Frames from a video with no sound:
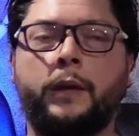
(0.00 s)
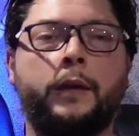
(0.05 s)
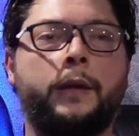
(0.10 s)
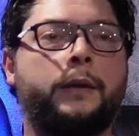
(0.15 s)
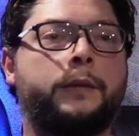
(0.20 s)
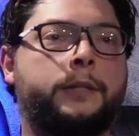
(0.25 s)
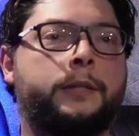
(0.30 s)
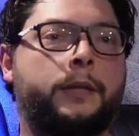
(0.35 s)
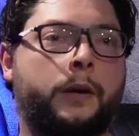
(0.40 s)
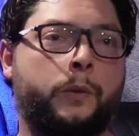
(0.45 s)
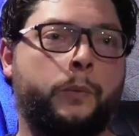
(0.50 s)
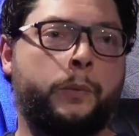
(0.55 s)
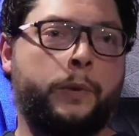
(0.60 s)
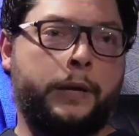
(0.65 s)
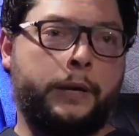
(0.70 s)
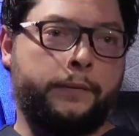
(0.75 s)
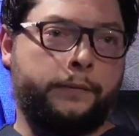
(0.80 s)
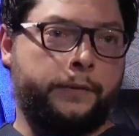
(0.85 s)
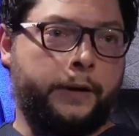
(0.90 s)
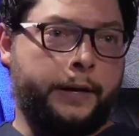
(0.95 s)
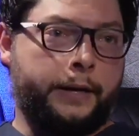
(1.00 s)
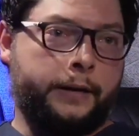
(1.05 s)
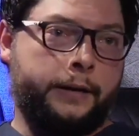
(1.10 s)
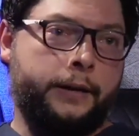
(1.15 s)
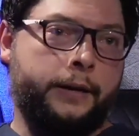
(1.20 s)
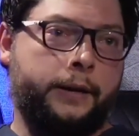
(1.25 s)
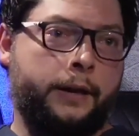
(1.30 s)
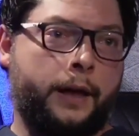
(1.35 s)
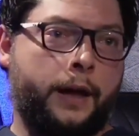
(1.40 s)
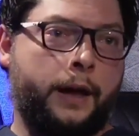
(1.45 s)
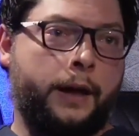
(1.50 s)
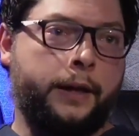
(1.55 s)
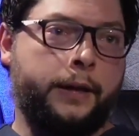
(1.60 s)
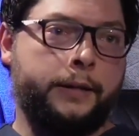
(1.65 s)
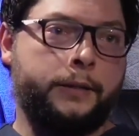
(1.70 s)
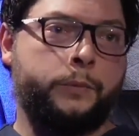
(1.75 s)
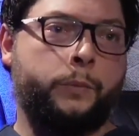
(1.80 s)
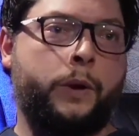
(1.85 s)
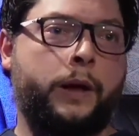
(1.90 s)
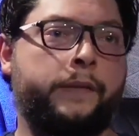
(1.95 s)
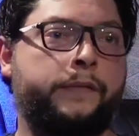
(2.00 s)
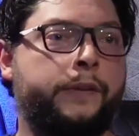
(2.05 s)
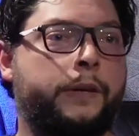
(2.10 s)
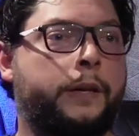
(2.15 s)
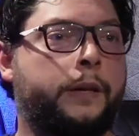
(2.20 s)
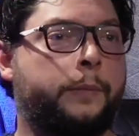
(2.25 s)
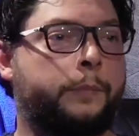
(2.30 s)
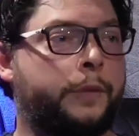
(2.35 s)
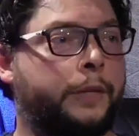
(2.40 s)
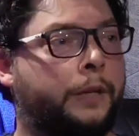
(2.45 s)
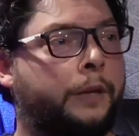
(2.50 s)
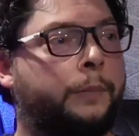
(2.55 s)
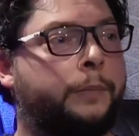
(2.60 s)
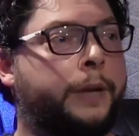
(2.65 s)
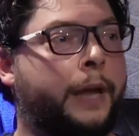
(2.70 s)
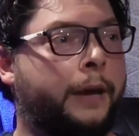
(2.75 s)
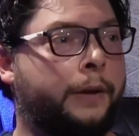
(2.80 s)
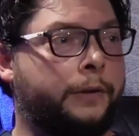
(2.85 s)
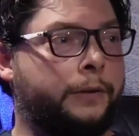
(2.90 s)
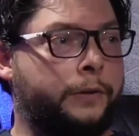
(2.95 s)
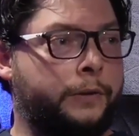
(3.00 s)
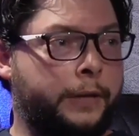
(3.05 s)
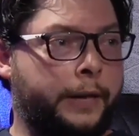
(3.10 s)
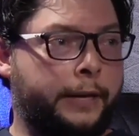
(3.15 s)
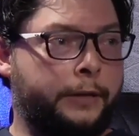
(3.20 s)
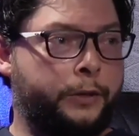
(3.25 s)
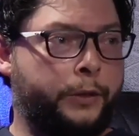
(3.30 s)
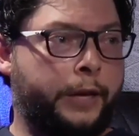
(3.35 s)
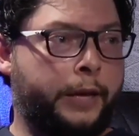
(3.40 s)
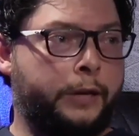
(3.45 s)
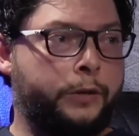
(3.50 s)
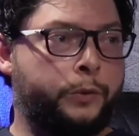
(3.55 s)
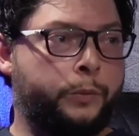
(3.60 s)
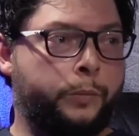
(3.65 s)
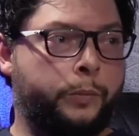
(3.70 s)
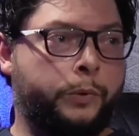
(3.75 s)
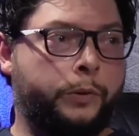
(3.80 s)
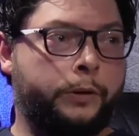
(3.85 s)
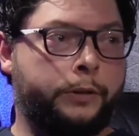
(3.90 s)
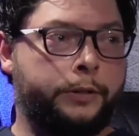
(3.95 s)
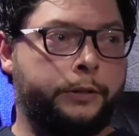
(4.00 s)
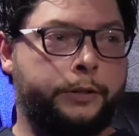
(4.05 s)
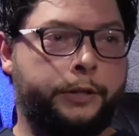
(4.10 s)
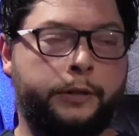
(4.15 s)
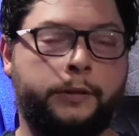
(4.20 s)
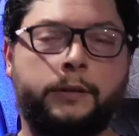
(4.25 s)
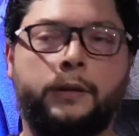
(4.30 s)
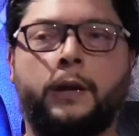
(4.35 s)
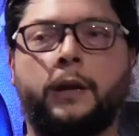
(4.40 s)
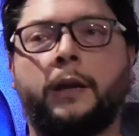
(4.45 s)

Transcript: So we invited his wife and him to come down and do the education portion.